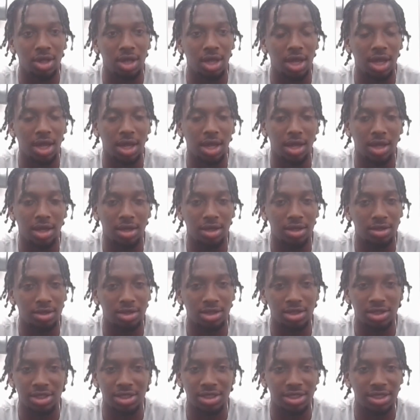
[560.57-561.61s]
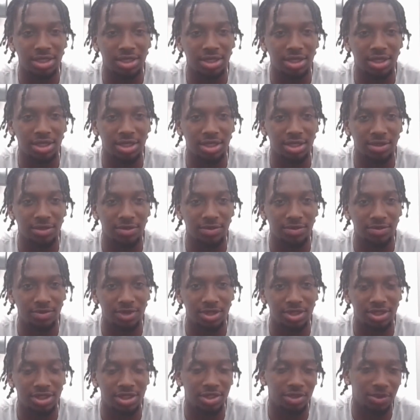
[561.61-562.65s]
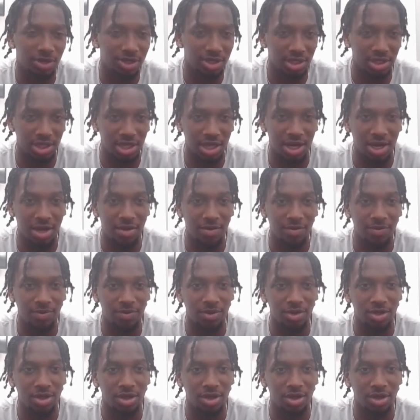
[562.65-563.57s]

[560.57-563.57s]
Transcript: And this isn't a situation that I'm